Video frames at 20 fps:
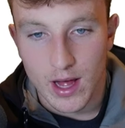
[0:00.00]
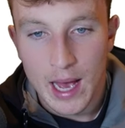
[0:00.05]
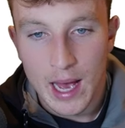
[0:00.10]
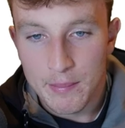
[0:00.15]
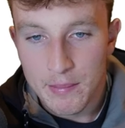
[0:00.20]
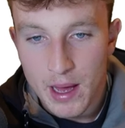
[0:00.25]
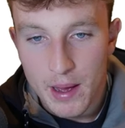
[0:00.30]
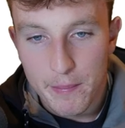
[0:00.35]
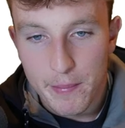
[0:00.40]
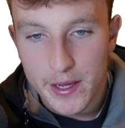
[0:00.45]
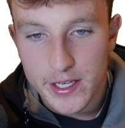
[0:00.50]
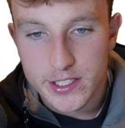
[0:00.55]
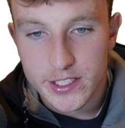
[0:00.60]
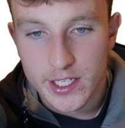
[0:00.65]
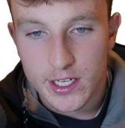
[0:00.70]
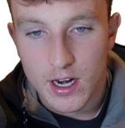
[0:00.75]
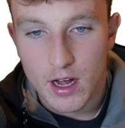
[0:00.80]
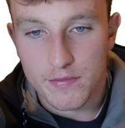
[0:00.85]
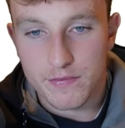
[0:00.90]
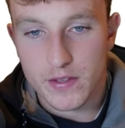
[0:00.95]
I'm not
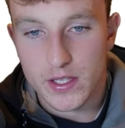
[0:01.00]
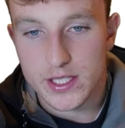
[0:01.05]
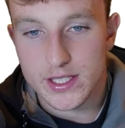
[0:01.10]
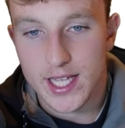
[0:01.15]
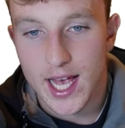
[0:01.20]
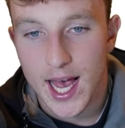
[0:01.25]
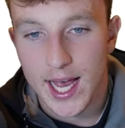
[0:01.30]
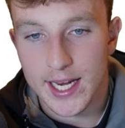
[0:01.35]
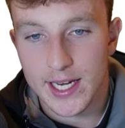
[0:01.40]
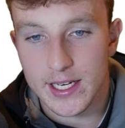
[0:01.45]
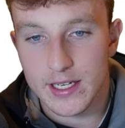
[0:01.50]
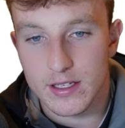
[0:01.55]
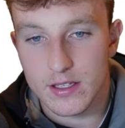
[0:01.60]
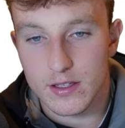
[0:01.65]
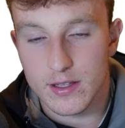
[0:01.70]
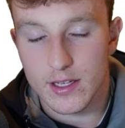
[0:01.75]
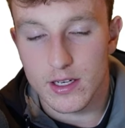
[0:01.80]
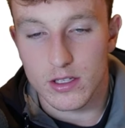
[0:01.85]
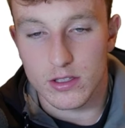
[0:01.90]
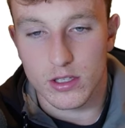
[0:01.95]
basing it off this tiny
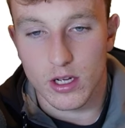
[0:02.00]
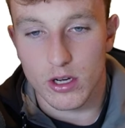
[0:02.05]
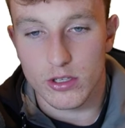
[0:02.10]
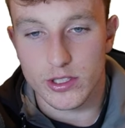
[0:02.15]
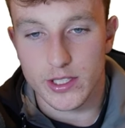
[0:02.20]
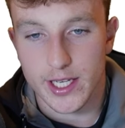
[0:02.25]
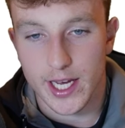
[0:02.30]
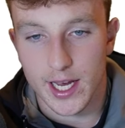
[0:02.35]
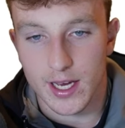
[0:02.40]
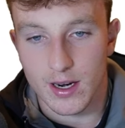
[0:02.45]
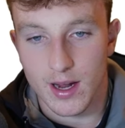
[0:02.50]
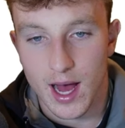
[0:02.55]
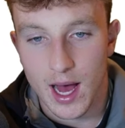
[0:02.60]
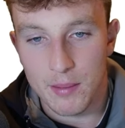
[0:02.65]
little doji candle.